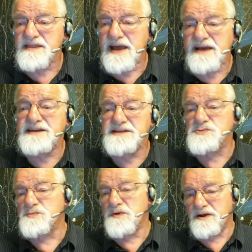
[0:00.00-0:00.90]
That
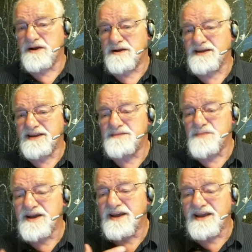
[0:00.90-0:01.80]
is wrong in
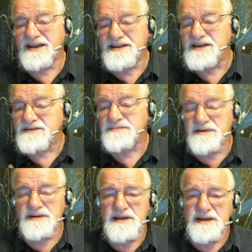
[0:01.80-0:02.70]
my, uh,
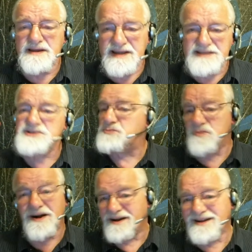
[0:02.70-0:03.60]
it's
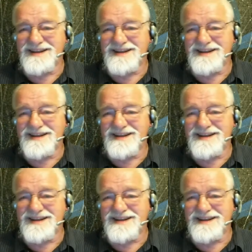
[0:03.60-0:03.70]
wrong.